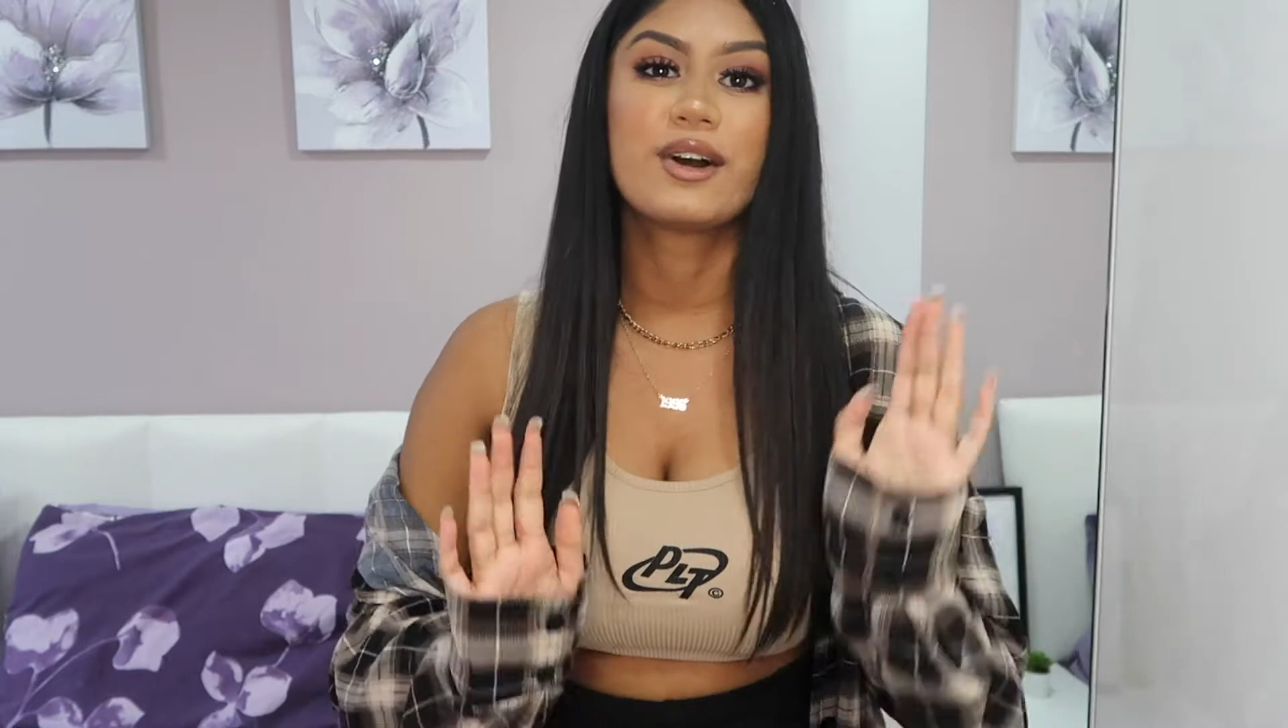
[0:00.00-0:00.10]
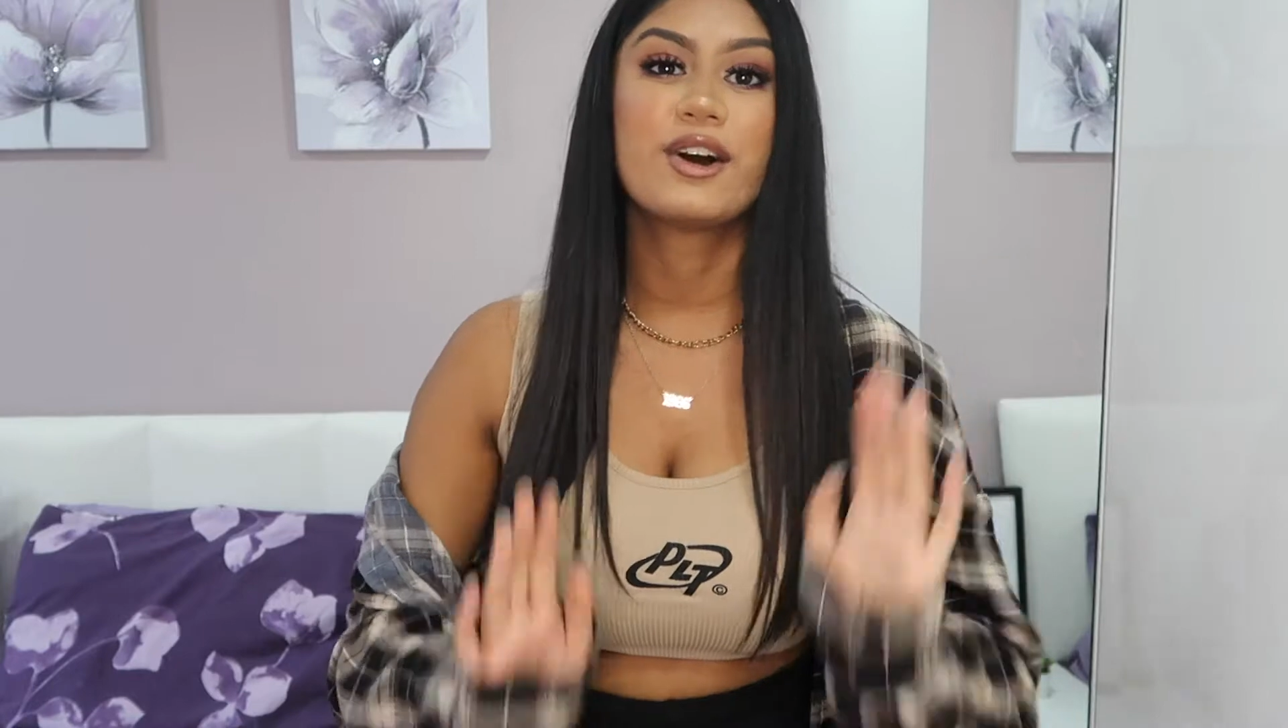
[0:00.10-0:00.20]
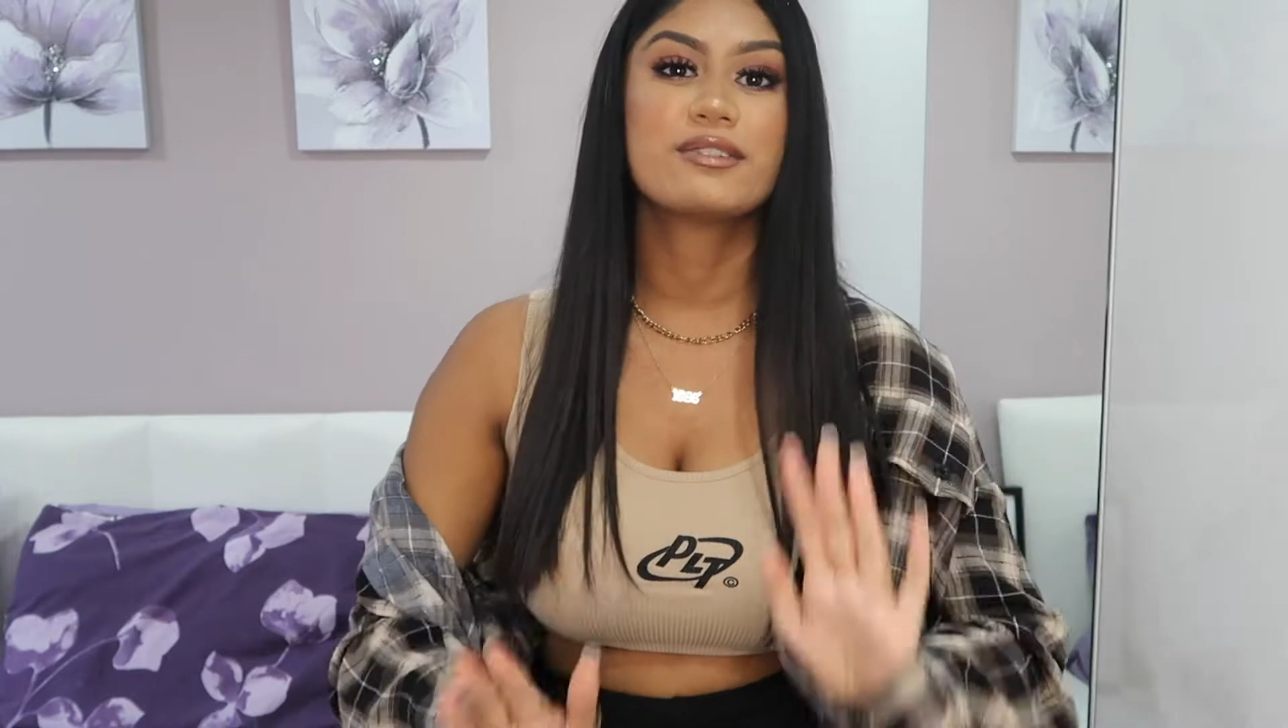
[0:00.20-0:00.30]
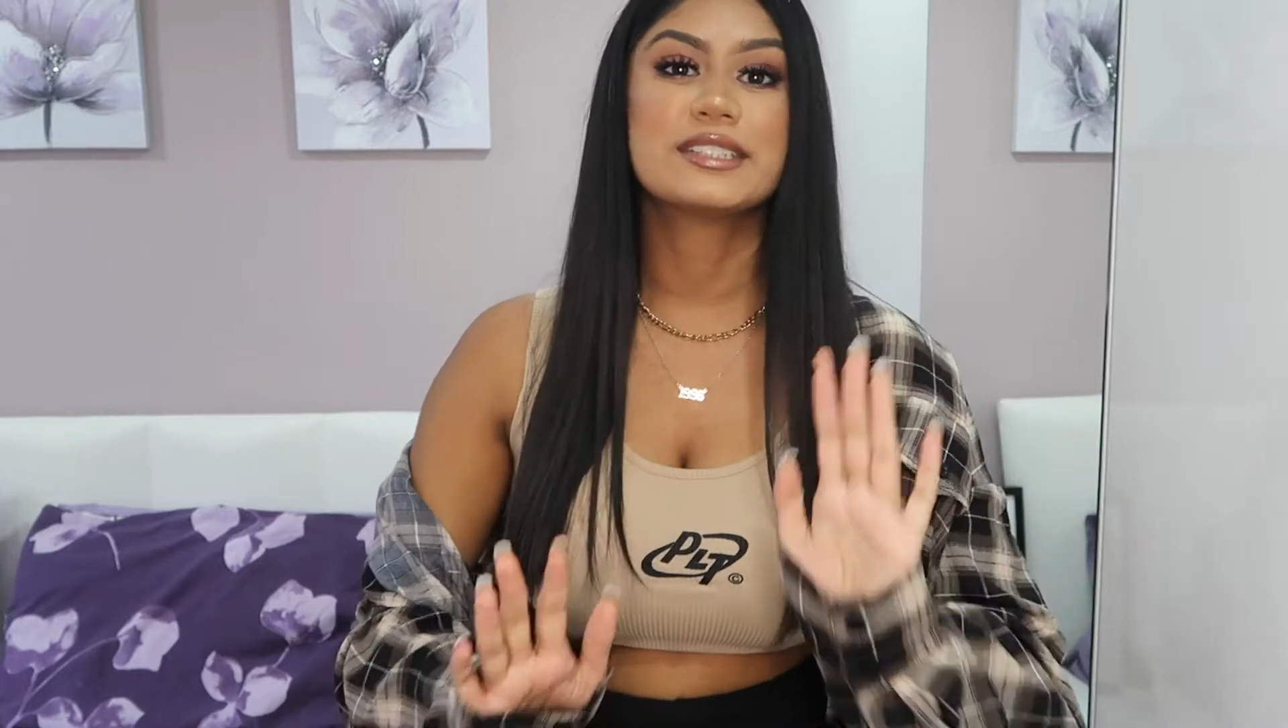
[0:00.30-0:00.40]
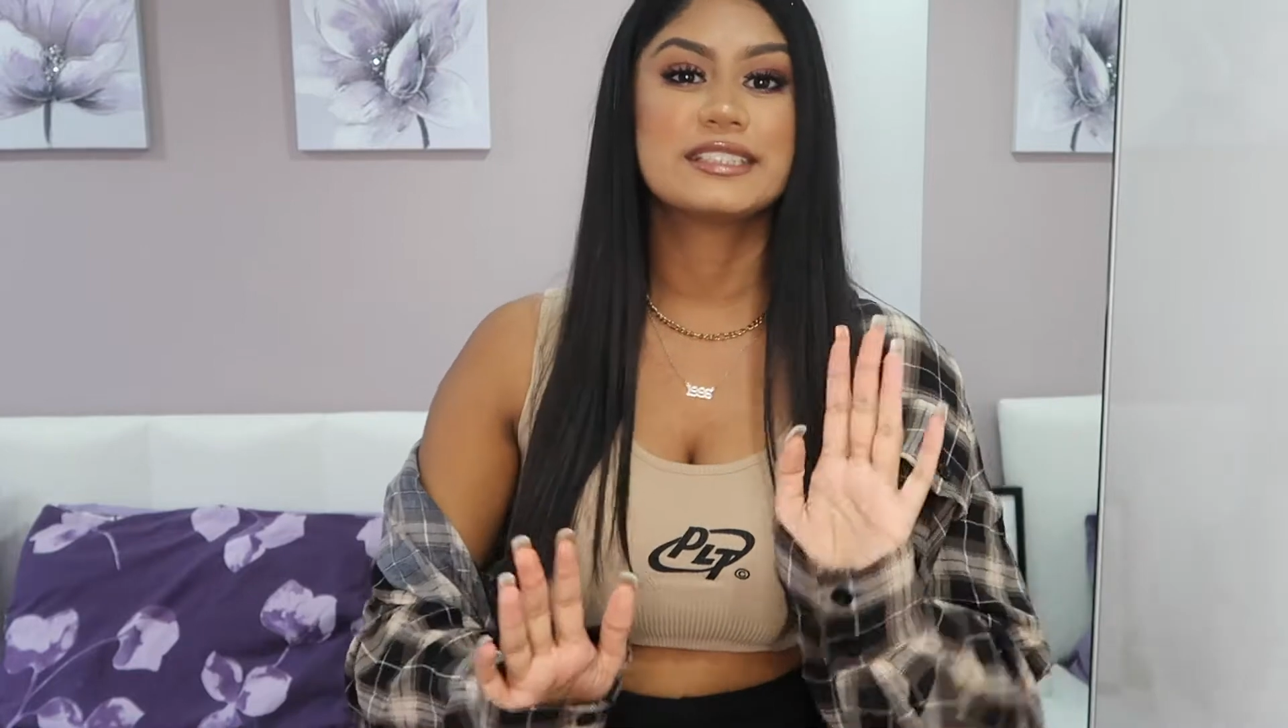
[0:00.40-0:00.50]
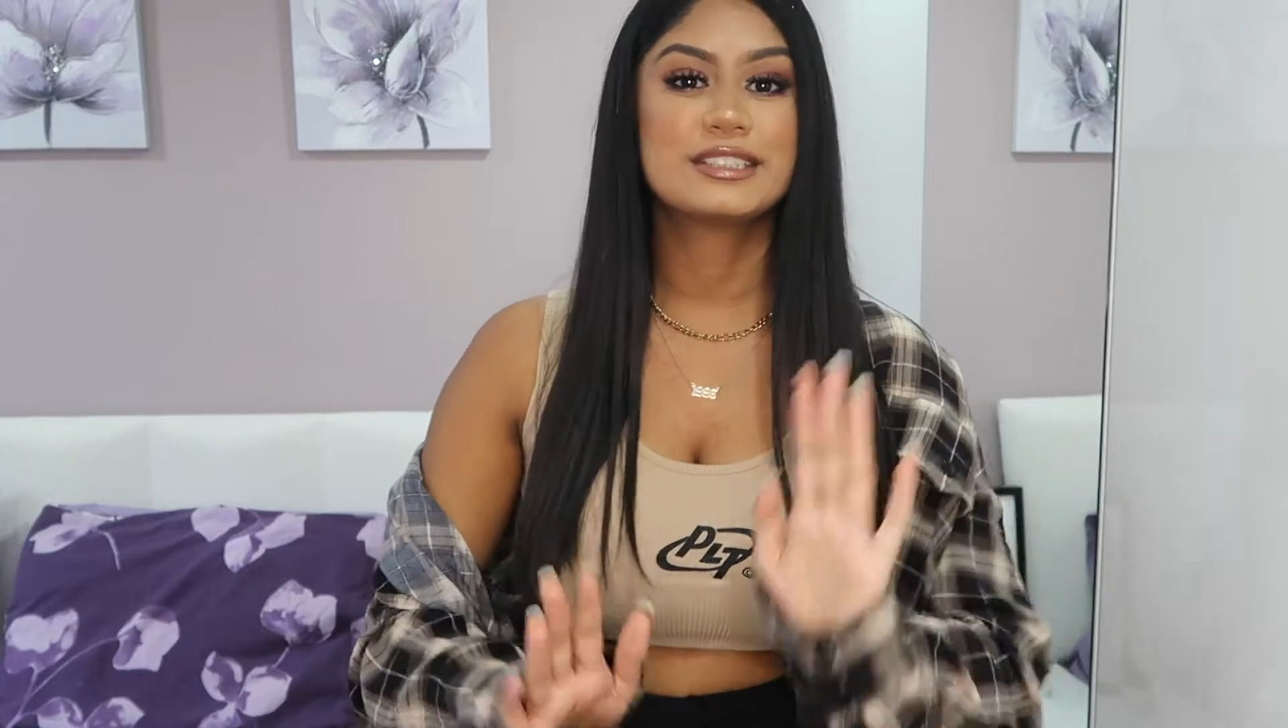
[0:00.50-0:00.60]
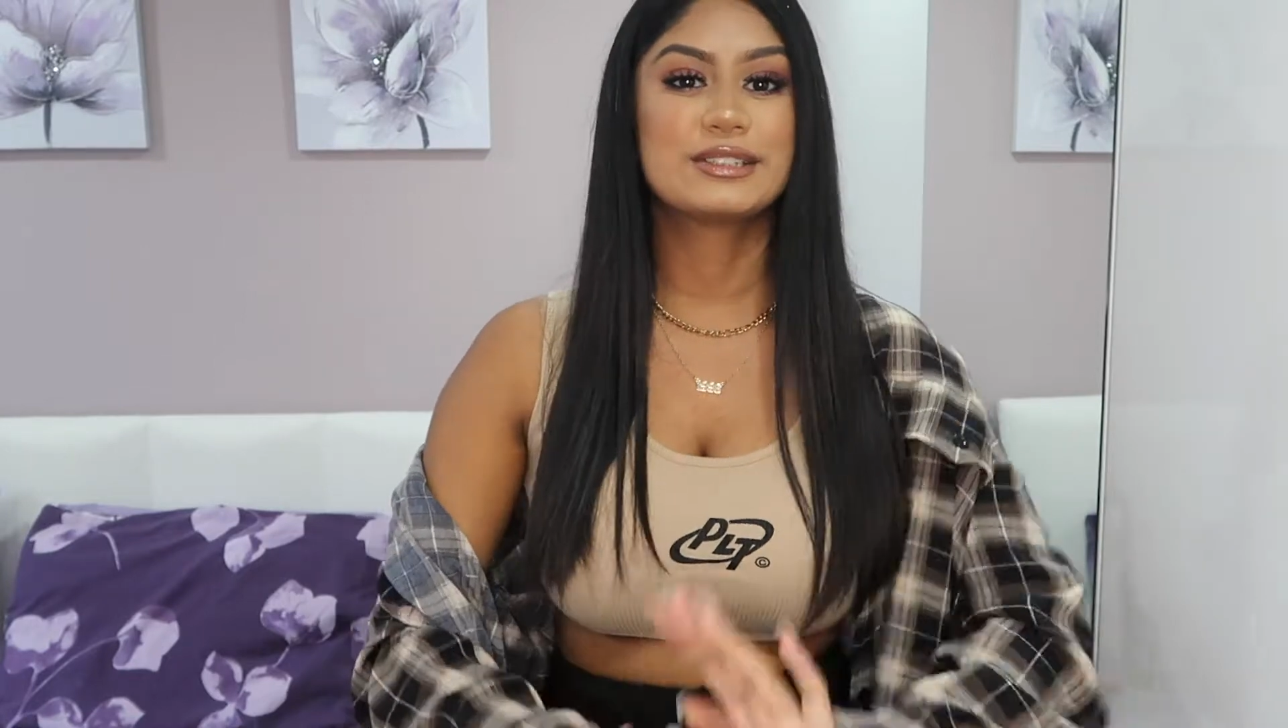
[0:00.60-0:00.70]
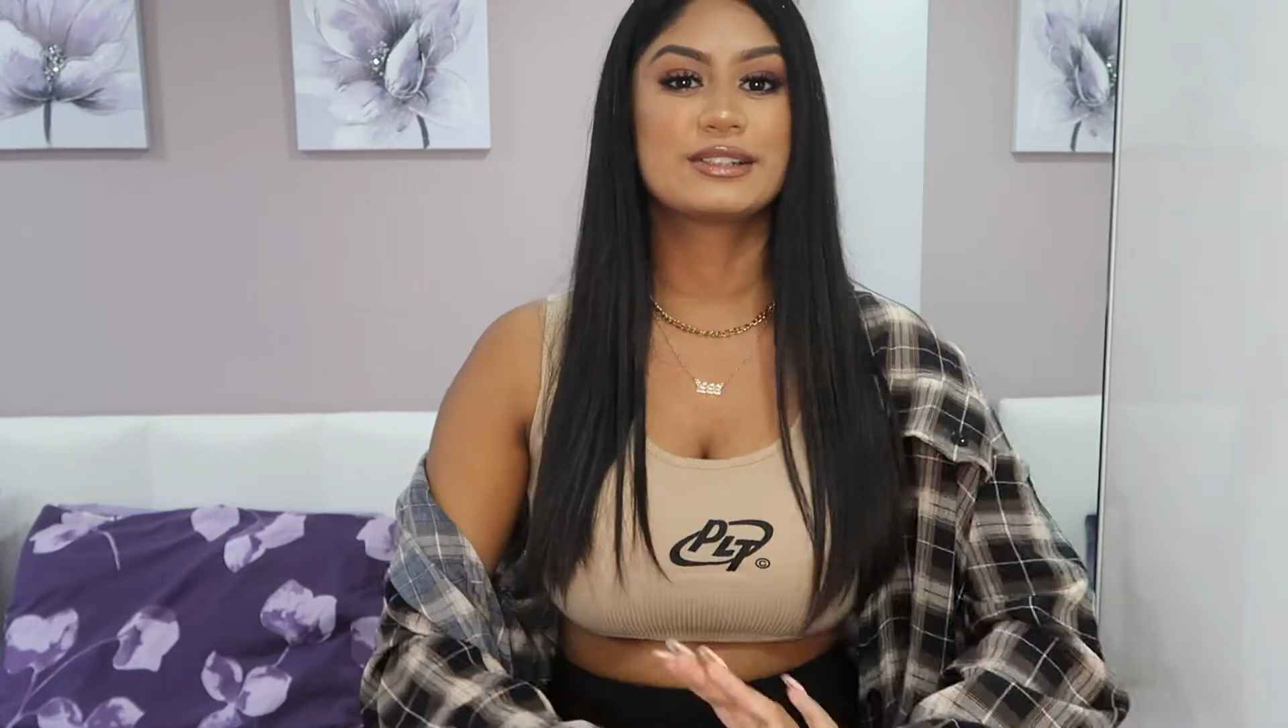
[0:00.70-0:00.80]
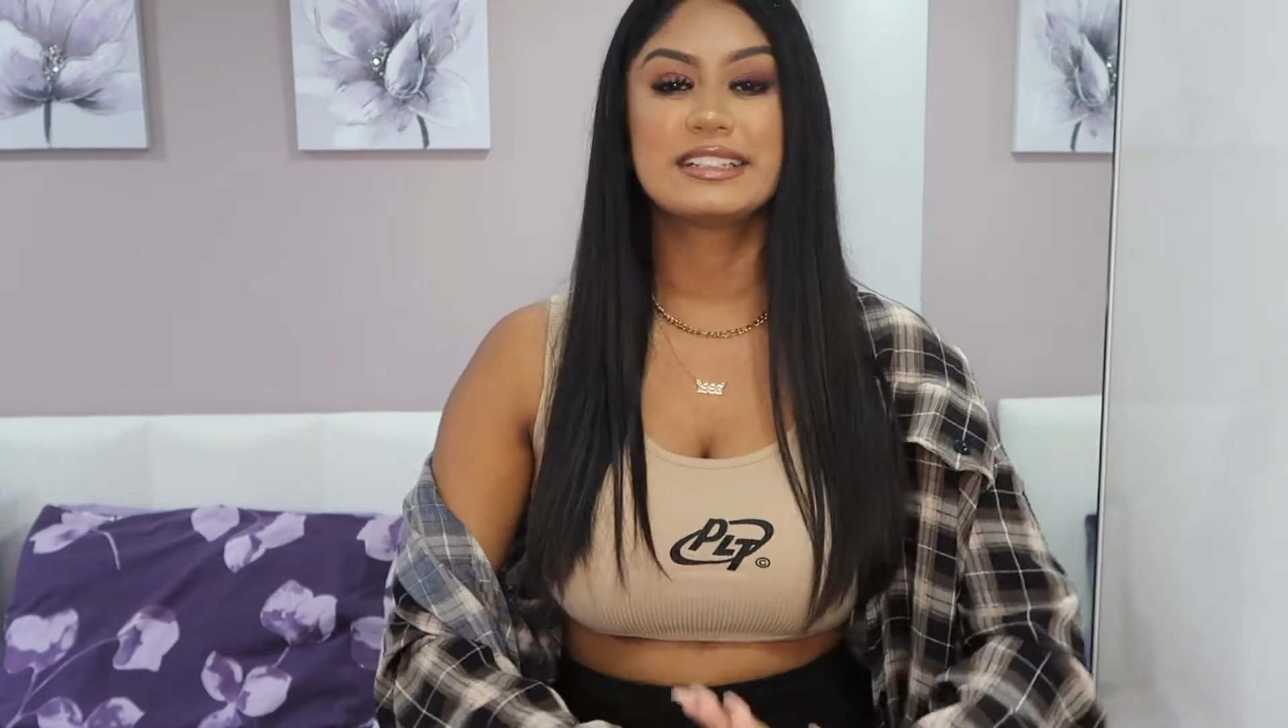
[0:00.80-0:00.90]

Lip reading: obviously do not